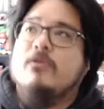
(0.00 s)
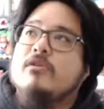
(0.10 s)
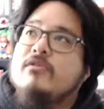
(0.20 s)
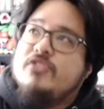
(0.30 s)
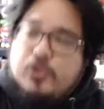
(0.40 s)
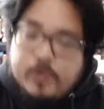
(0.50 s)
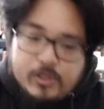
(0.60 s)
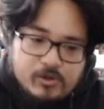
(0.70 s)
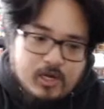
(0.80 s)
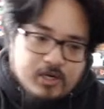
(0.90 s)
They were
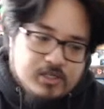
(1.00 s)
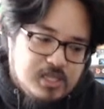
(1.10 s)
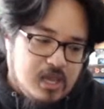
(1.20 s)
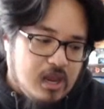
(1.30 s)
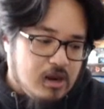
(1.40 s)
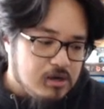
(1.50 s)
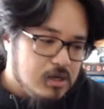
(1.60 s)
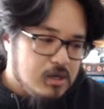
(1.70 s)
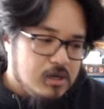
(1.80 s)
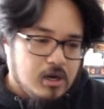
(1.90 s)
shooting their gun into the air
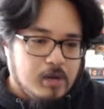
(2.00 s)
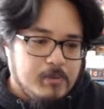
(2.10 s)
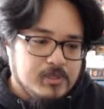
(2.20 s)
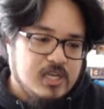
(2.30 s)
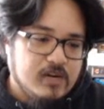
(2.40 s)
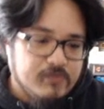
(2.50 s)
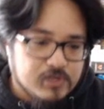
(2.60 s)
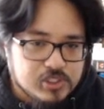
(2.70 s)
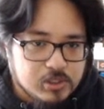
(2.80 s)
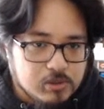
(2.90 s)
as kind of
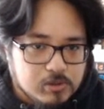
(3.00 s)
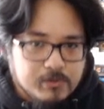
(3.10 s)
a salute.